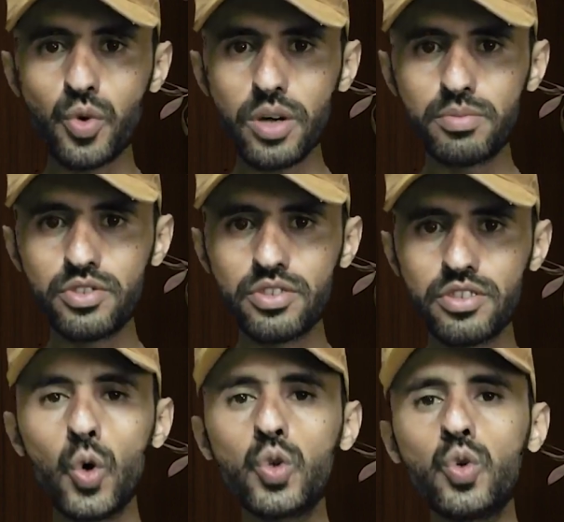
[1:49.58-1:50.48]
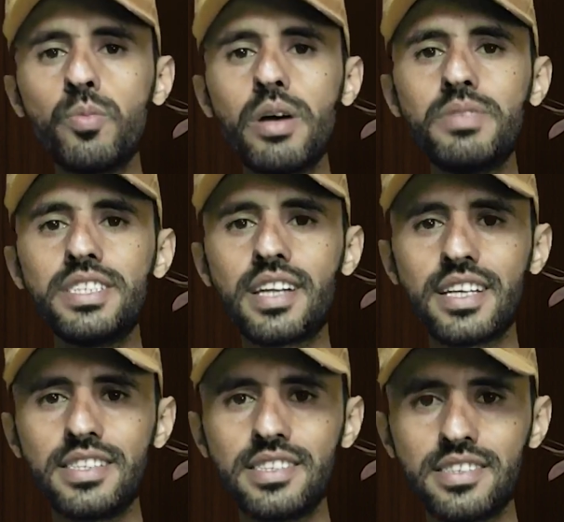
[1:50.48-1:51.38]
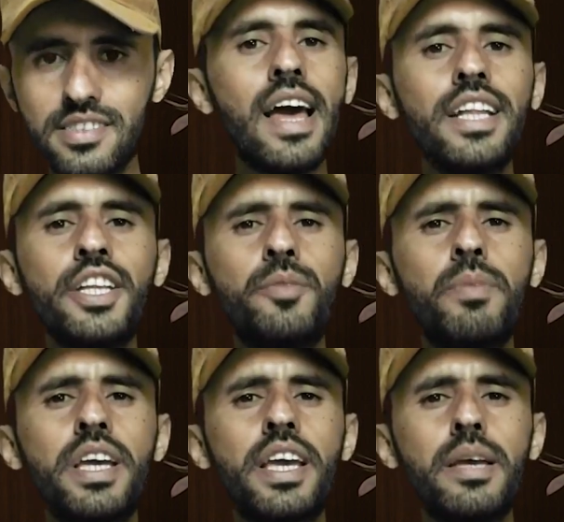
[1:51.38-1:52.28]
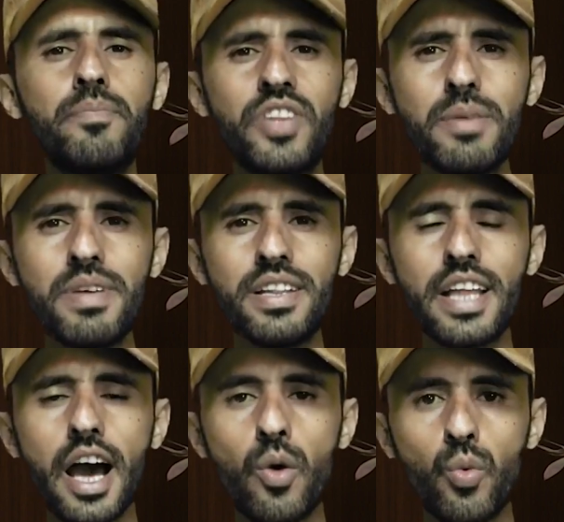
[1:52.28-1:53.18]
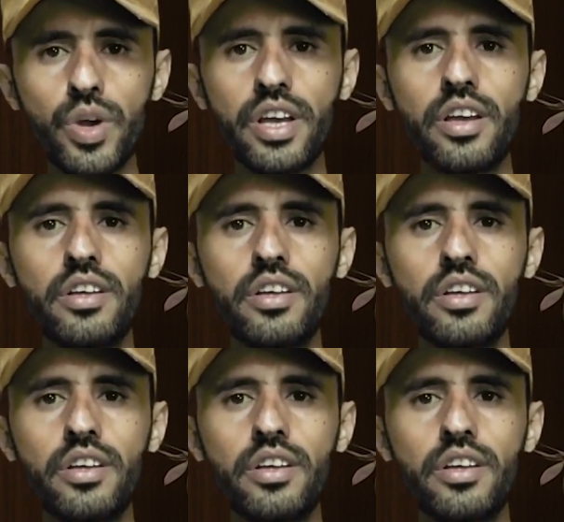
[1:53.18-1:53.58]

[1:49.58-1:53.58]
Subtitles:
drops, dopamine rises, and it became timid and weak.